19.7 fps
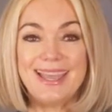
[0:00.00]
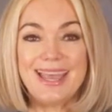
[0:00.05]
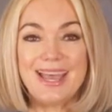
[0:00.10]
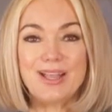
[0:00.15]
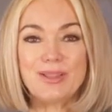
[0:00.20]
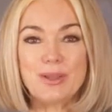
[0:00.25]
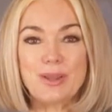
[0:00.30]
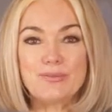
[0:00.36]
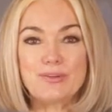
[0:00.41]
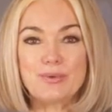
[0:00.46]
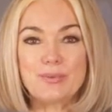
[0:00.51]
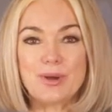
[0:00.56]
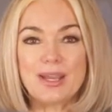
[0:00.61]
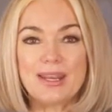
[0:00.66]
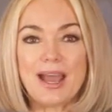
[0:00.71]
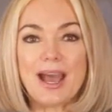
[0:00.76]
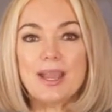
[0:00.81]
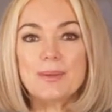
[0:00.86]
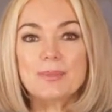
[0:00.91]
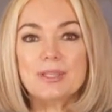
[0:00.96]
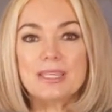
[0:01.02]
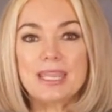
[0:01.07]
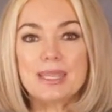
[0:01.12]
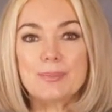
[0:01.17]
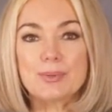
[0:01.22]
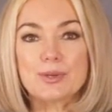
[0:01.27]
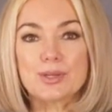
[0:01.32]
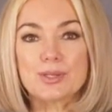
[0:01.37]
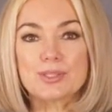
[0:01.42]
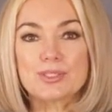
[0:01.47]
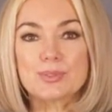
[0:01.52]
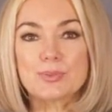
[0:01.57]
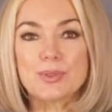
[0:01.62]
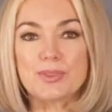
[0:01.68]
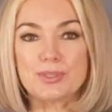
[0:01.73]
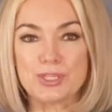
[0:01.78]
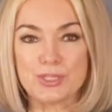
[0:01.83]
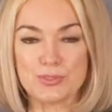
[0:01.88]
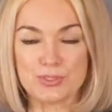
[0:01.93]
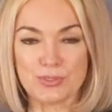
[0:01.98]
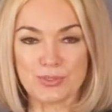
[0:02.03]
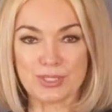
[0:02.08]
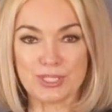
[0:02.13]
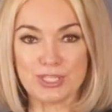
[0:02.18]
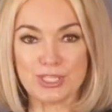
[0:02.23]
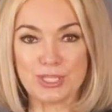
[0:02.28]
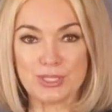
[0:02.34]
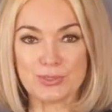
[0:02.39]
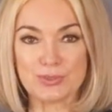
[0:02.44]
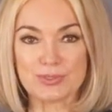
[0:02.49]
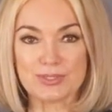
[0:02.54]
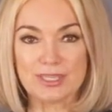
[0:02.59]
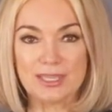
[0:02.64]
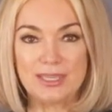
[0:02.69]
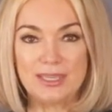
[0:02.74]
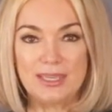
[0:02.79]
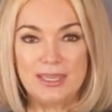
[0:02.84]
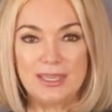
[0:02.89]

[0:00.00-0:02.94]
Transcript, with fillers: Hello, everyone. I'm Lene Burns with News You Can Use.